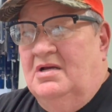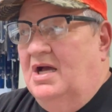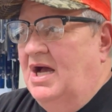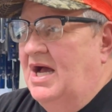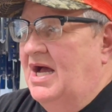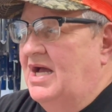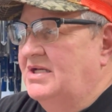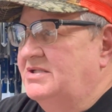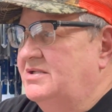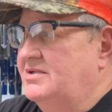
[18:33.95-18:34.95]

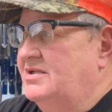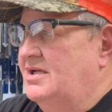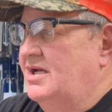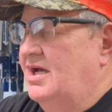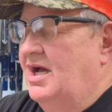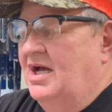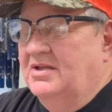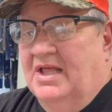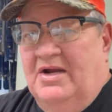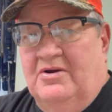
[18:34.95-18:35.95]
a
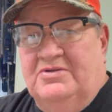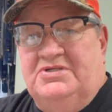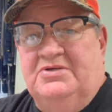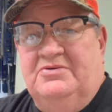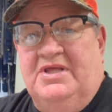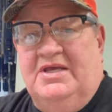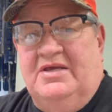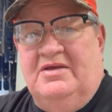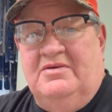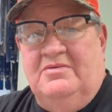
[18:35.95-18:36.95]
letter to
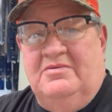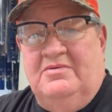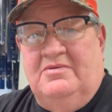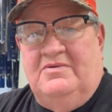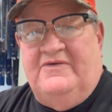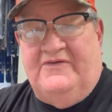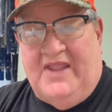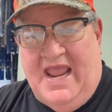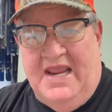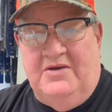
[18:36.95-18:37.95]
the
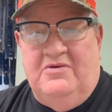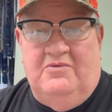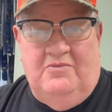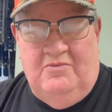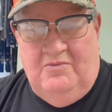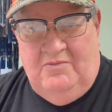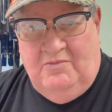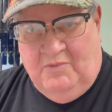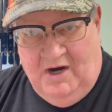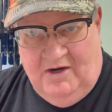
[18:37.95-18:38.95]
state
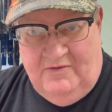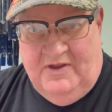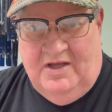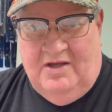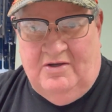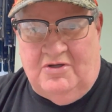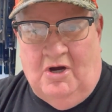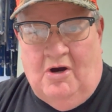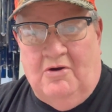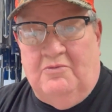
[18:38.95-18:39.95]
where the
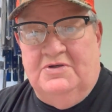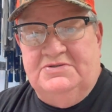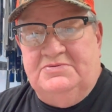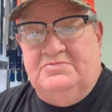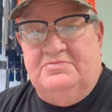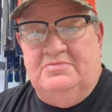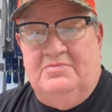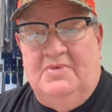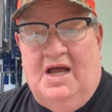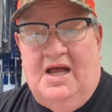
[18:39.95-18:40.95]
car was
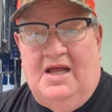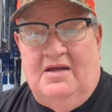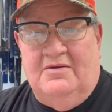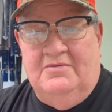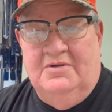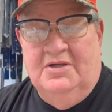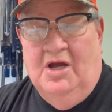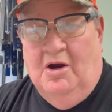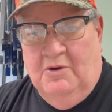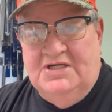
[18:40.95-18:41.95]

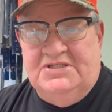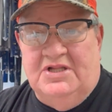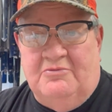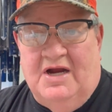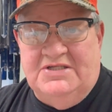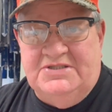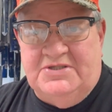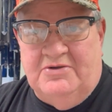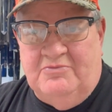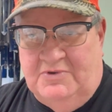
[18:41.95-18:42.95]
originally
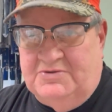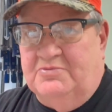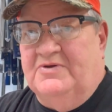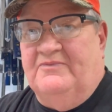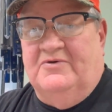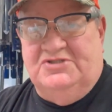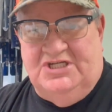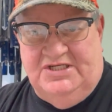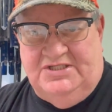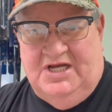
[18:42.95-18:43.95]
registered, which was
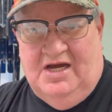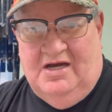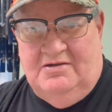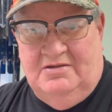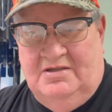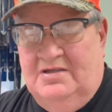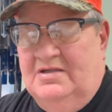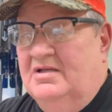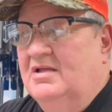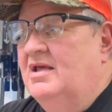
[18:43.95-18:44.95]
Virginia,
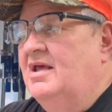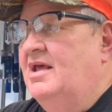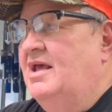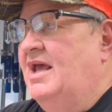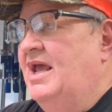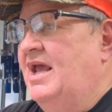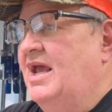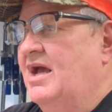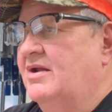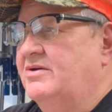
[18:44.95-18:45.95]

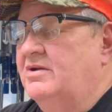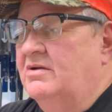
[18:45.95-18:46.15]
and